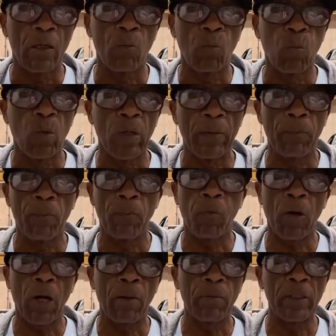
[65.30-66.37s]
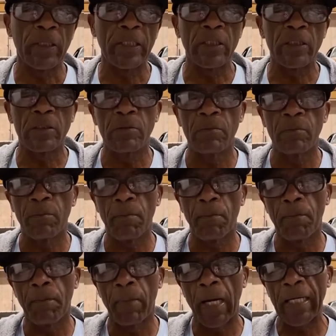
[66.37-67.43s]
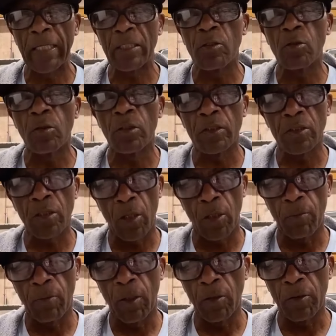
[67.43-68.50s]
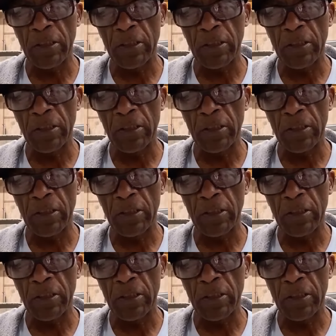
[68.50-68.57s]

We probably might do a turbo.